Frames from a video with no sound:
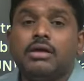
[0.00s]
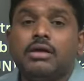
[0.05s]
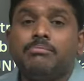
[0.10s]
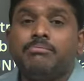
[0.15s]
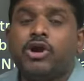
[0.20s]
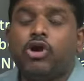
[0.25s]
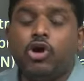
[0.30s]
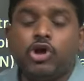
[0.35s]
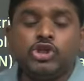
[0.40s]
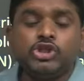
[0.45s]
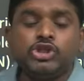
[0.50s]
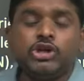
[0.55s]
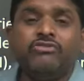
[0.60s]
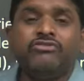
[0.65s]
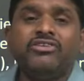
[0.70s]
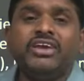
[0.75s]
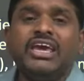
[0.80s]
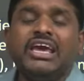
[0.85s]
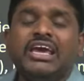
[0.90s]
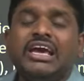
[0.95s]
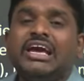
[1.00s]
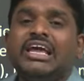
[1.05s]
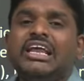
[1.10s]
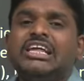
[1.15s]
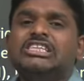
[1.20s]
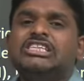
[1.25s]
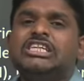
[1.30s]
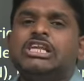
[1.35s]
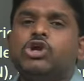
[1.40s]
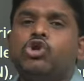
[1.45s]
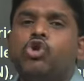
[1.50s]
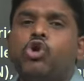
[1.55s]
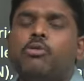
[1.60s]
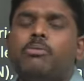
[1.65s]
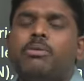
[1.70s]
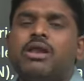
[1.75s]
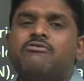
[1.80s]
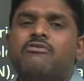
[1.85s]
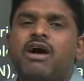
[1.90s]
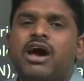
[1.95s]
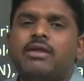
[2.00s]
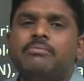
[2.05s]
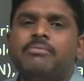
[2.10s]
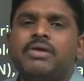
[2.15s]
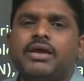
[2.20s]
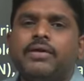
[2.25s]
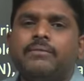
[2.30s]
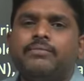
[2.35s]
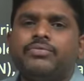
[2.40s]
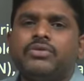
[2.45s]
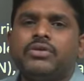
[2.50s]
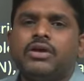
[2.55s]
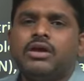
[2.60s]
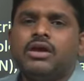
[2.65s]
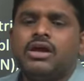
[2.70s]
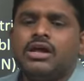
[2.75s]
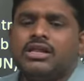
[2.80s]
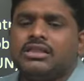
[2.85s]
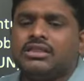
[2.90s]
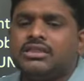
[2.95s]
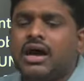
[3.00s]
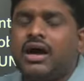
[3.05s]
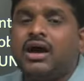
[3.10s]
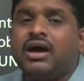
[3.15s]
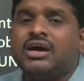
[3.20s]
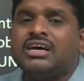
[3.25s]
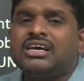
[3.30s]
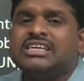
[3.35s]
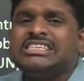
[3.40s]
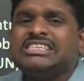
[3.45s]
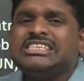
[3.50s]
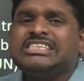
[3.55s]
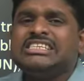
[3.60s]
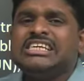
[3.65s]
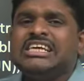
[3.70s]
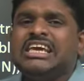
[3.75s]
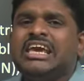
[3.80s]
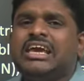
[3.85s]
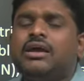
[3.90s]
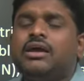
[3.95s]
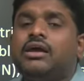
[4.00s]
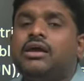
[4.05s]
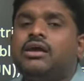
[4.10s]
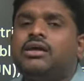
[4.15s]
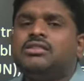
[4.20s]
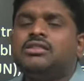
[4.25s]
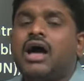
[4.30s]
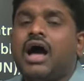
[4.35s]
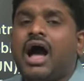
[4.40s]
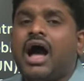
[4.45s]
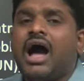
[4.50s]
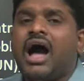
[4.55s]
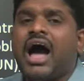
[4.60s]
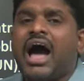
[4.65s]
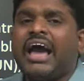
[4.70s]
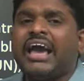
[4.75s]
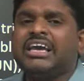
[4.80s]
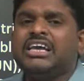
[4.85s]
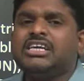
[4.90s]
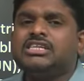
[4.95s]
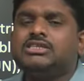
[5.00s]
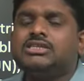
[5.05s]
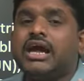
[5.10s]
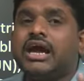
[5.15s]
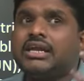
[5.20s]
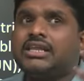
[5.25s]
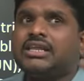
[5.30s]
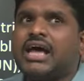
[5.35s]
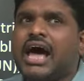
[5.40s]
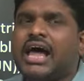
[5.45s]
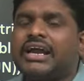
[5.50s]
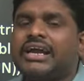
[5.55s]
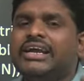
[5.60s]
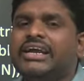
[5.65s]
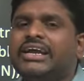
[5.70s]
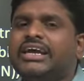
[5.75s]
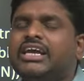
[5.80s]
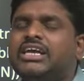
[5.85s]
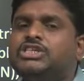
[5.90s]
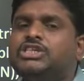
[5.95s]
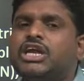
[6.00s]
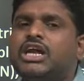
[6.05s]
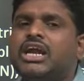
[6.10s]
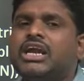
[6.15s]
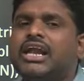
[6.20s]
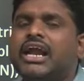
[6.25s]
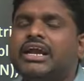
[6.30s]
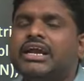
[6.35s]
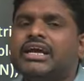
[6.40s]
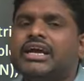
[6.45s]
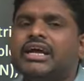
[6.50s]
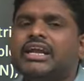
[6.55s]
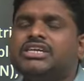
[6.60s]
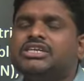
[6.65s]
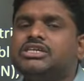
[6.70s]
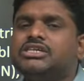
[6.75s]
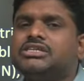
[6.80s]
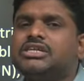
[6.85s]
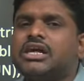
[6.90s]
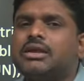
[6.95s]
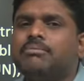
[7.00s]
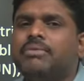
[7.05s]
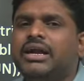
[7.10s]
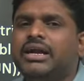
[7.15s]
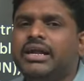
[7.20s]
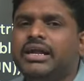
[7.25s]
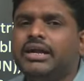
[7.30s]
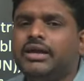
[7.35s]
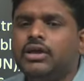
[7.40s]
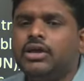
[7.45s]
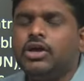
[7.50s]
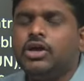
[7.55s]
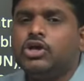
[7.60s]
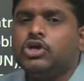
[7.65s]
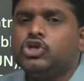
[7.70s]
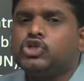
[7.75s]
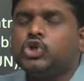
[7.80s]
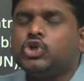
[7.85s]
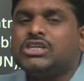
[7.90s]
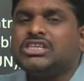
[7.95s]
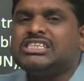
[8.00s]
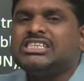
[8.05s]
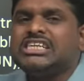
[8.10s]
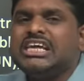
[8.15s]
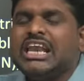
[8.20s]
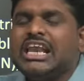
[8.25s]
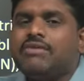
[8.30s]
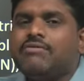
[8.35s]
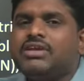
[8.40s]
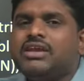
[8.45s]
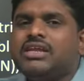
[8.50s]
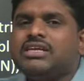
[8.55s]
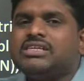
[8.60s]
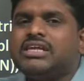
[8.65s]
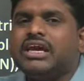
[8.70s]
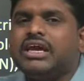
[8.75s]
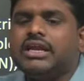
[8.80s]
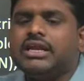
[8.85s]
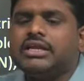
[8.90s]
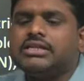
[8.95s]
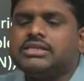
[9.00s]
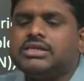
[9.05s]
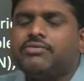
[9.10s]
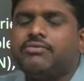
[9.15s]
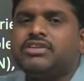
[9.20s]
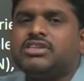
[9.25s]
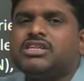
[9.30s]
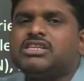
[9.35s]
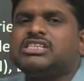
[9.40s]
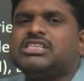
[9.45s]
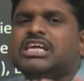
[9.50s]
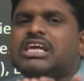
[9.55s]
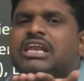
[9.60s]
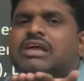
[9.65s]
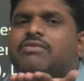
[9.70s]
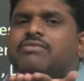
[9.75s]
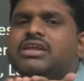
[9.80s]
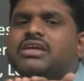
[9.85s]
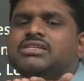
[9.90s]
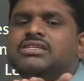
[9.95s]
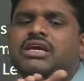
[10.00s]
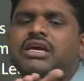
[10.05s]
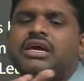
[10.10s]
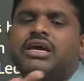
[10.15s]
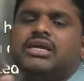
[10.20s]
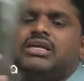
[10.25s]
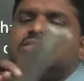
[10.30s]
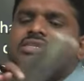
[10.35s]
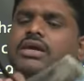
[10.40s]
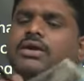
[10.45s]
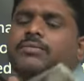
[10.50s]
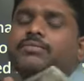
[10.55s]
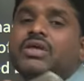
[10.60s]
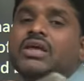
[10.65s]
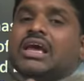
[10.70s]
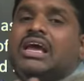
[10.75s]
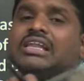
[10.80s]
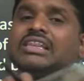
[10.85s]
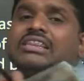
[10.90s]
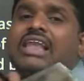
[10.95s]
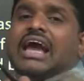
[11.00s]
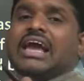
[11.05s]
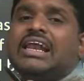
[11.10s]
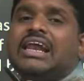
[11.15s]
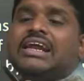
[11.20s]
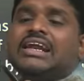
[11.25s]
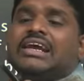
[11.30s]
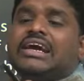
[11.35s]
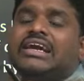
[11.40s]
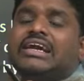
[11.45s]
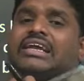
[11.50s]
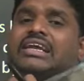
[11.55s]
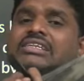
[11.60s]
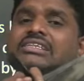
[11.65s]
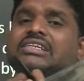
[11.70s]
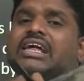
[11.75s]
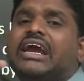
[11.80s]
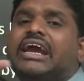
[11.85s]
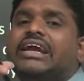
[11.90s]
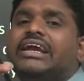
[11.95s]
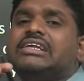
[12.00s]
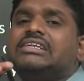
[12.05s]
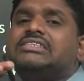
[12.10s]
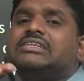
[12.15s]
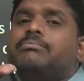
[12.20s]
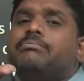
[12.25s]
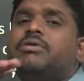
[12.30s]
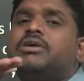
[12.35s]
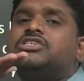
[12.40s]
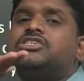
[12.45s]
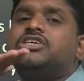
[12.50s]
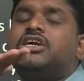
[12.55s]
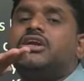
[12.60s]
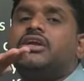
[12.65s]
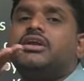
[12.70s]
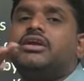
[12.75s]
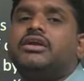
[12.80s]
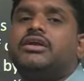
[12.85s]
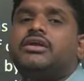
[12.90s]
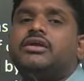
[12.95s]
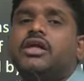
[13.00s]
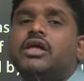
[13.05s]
Because of increase in global warming, the sea, the ice at the Arctic region and Antarctica regions are melting, so the sea level is increasing. When the sea level is increasing, the island countries are getting submerged under it.